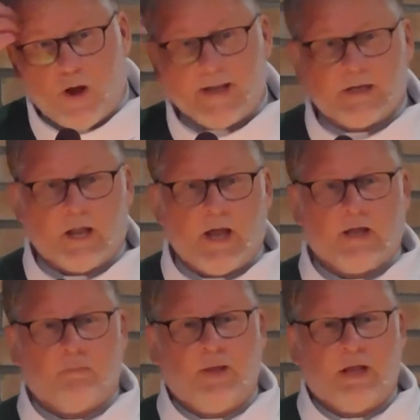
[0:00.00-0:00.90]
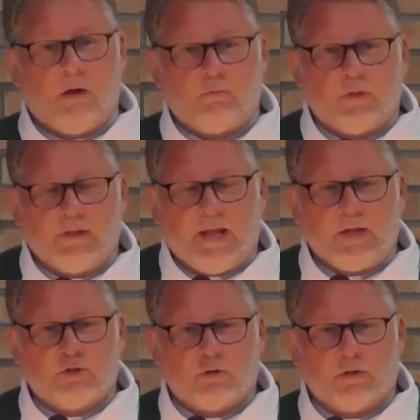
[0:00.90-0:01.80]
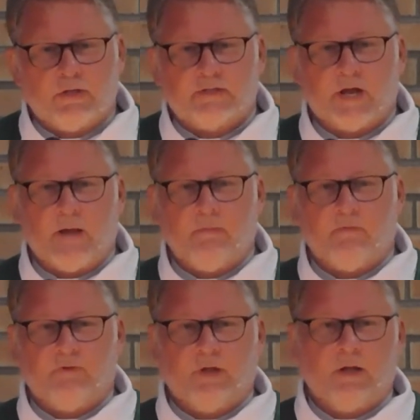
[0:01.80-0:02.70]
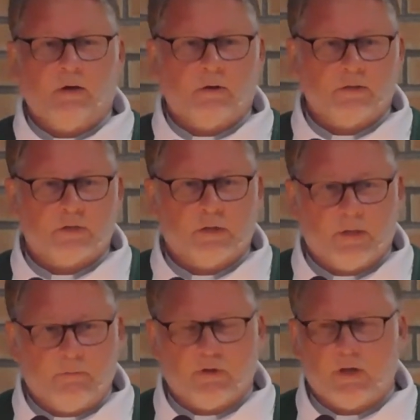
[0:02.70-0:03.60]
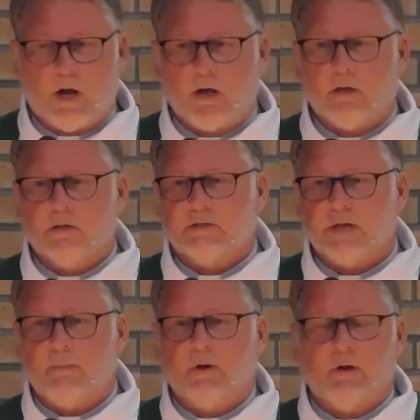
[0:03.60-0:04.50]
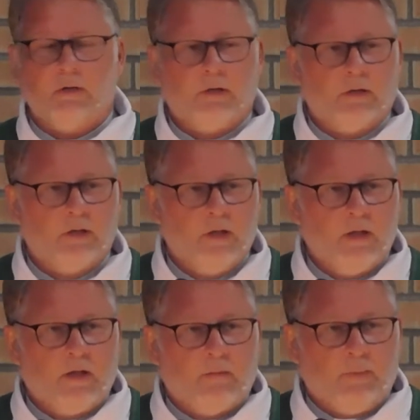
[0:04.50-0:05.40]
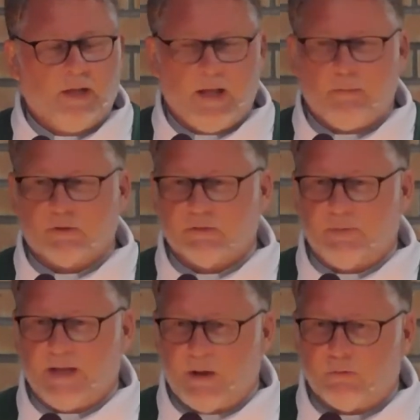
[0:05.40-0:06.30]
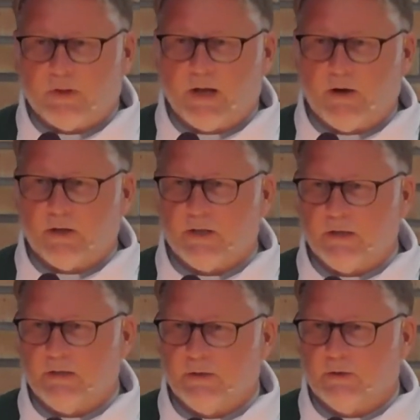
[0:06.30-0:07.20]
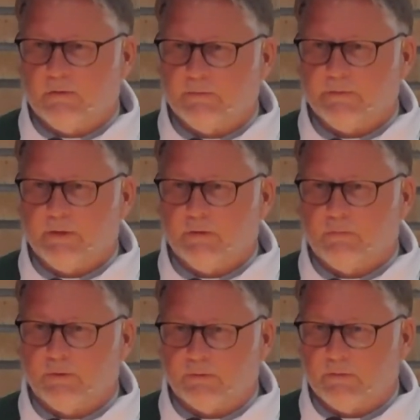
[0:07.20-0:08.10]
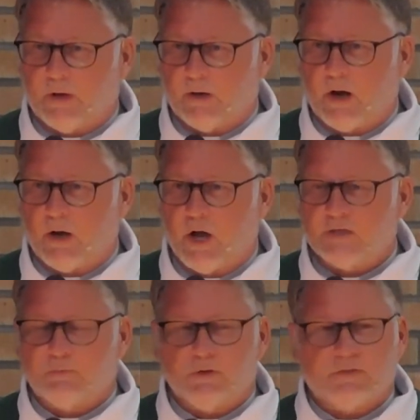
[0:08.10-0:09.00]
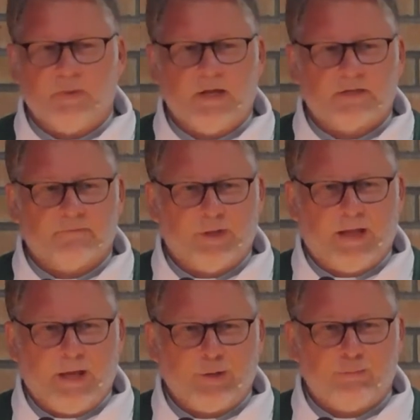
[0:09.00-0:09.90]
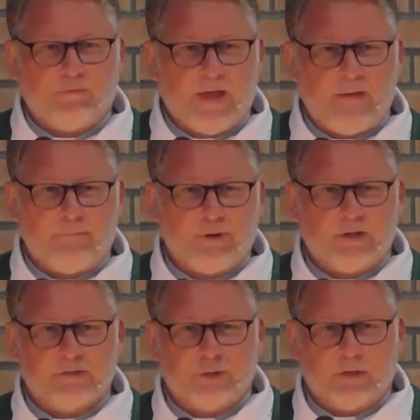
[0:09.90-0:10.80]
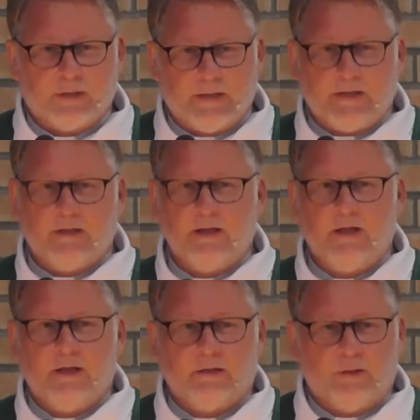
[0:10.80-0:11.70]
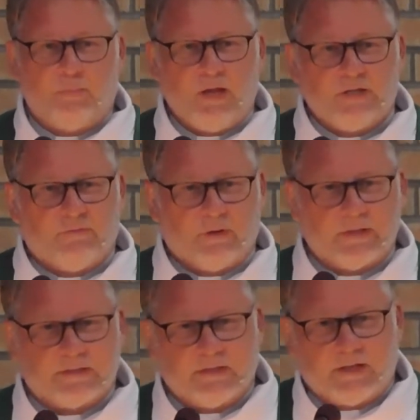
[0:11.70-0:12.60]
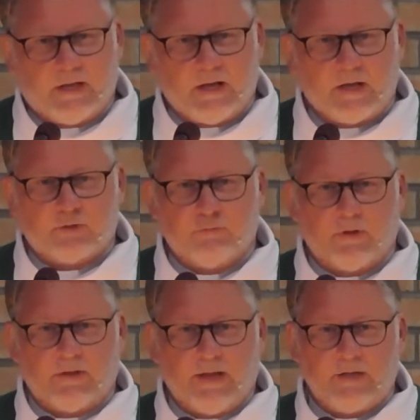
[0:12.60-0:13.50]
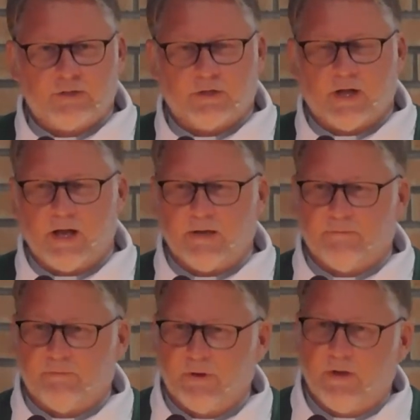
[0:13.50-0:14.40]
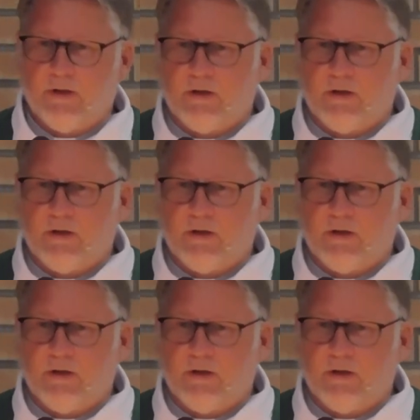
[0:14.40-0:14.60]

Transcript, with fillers: quite like being out with nature this time of year, and certainly we're in the heart of the summer, and uh, being able to be out there. Uh, you know, you know, our, our gospel speaks of the kingdom of heaven, and certainly the peacefulness and the connection with nature, kind of,